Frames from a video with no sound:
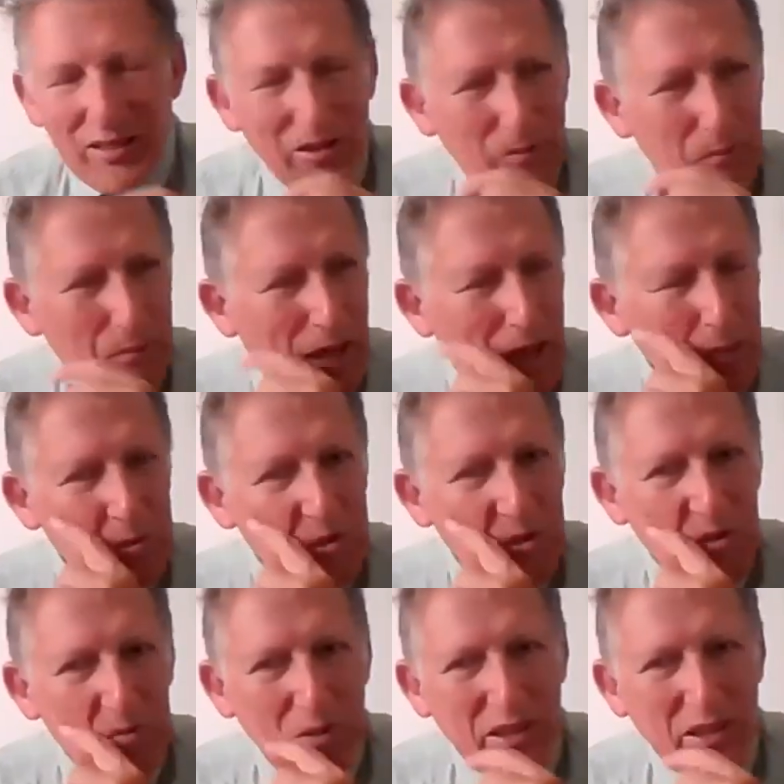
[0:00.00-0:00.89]
the Bible
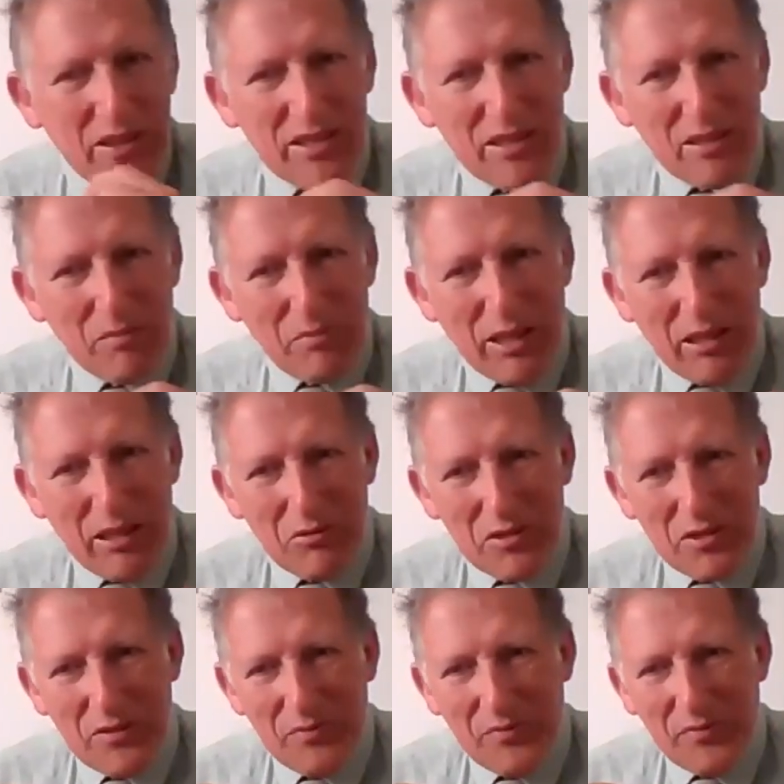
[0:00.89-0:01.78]
speaks
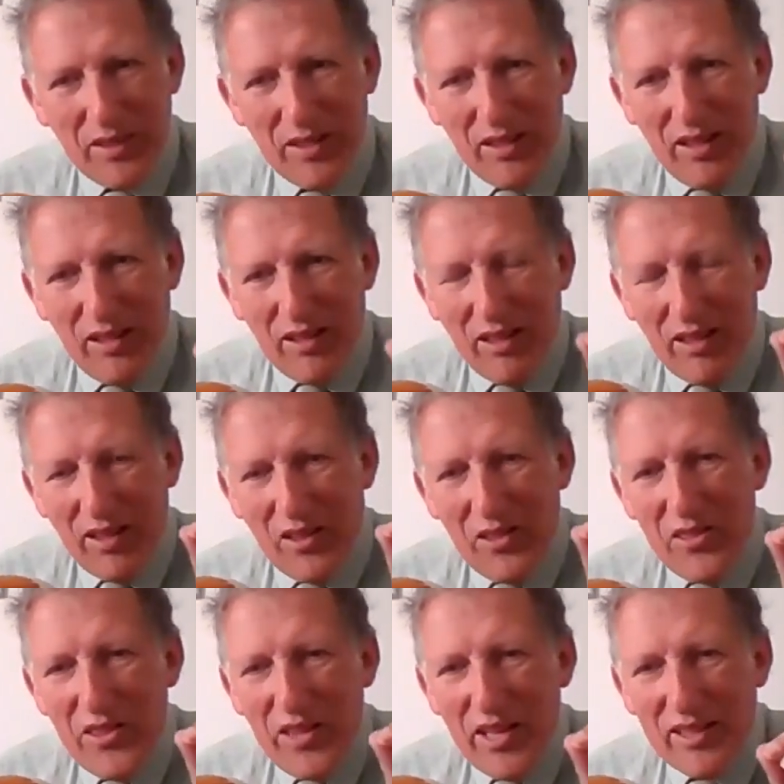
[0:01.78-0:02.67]
about
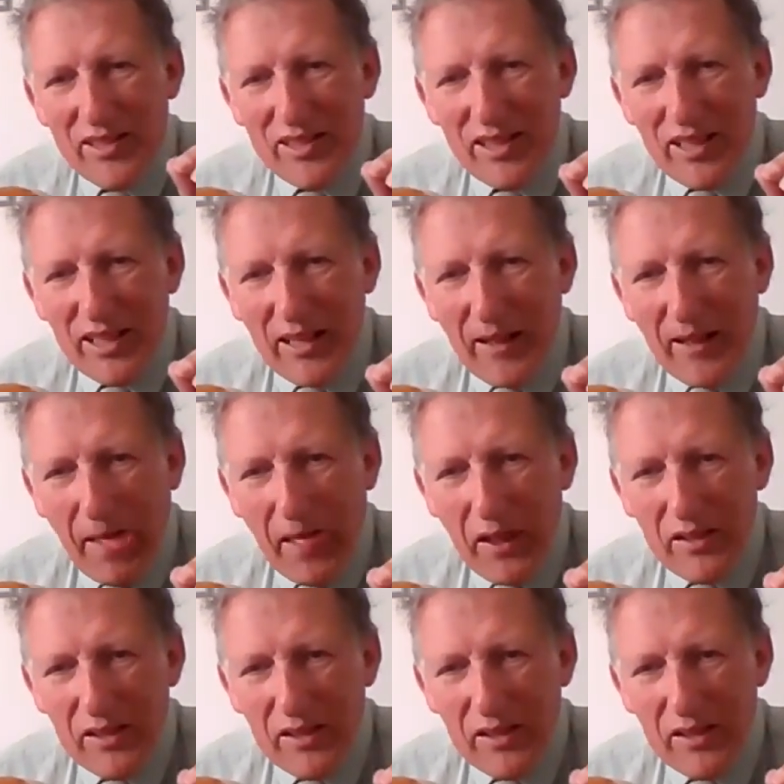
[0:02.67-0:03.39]
on that day,